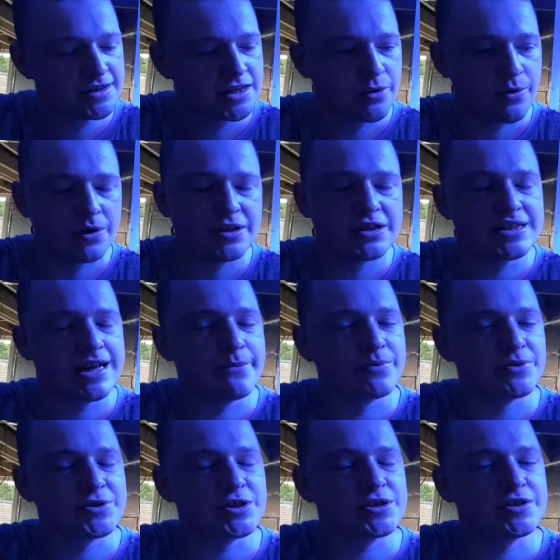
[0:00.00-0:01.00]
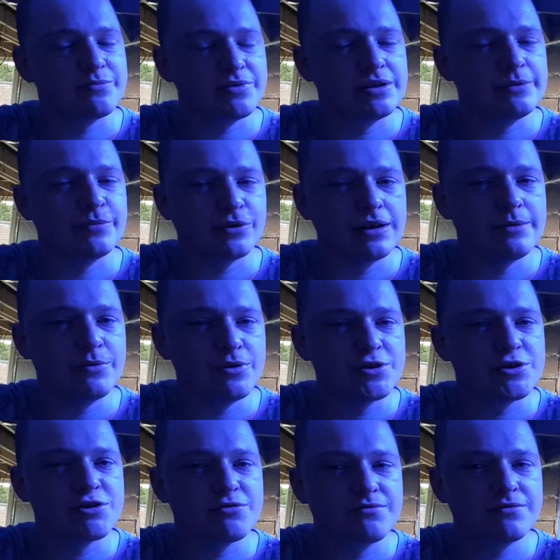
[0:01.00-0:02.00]
You want your temperature to be pretty
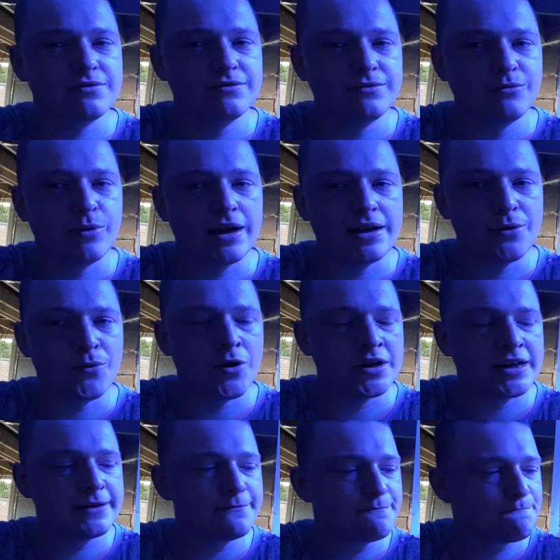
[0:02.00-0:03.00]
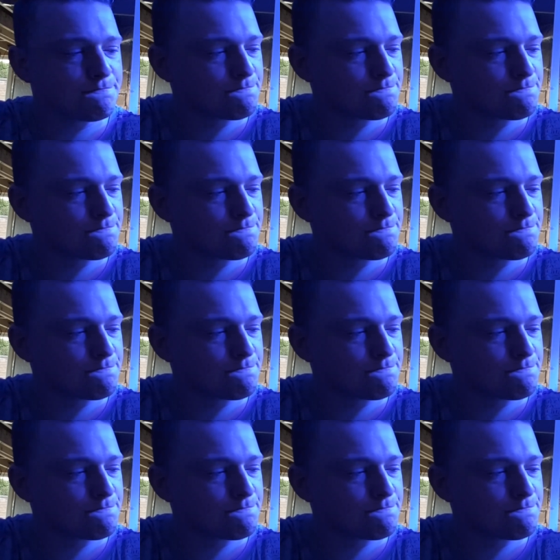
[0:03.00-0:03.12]
much where you want it.